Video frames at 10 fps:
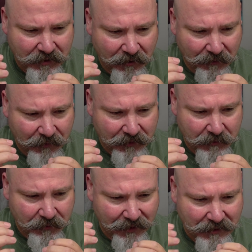
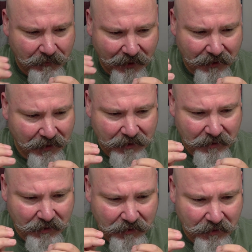sharpness, but that's about it.
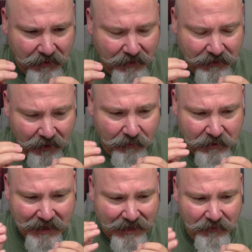You
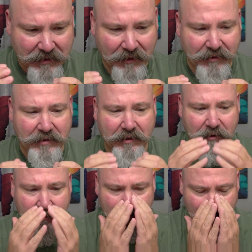almost can't even tell it's
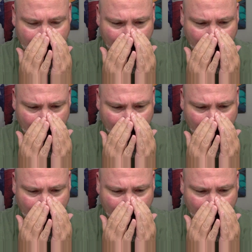clove.